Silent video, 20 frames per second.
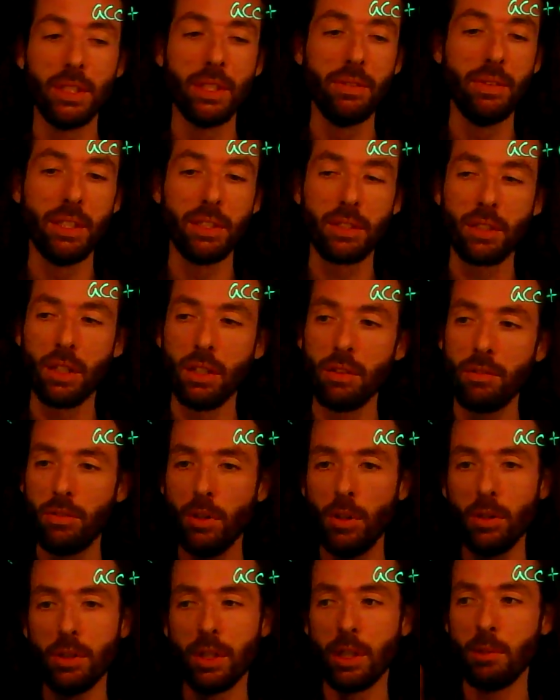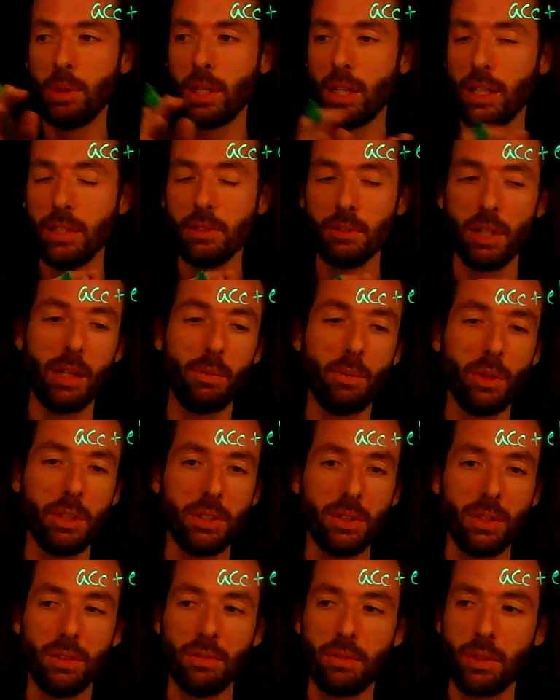of it. It's called folding because, right, we're
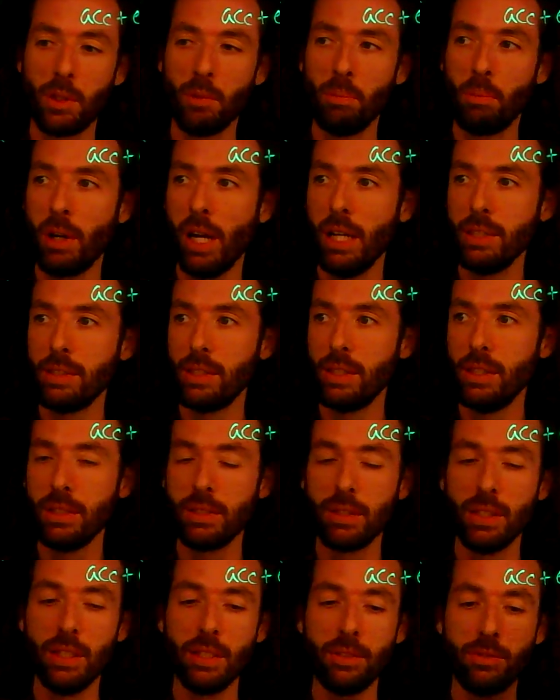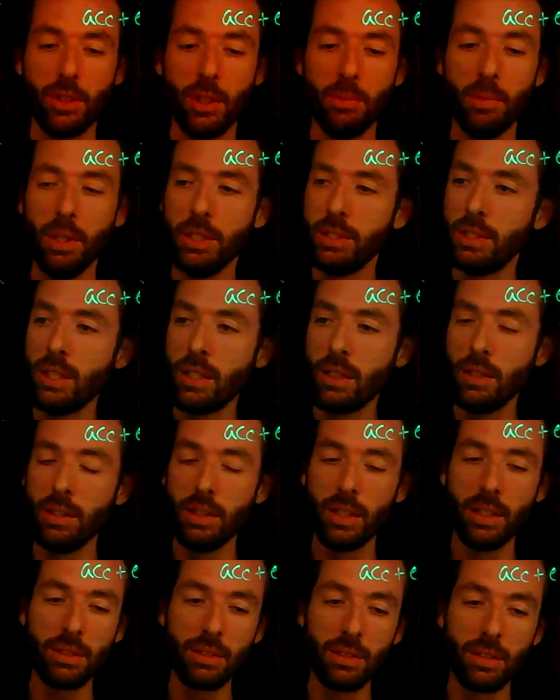sort of compressing this list from a single
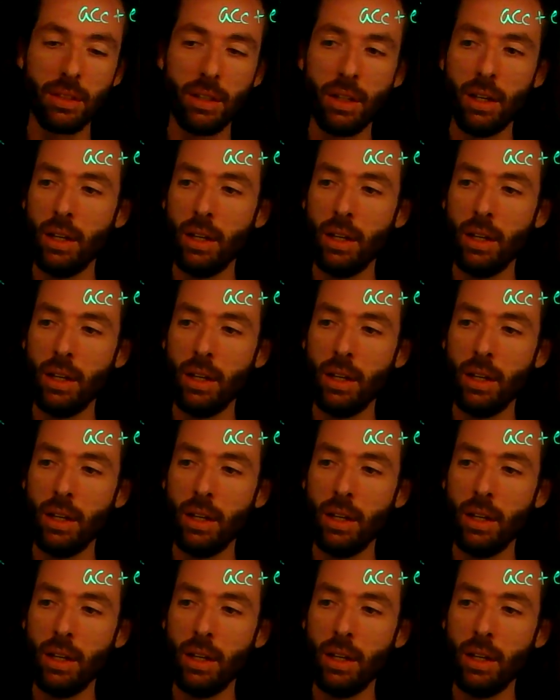list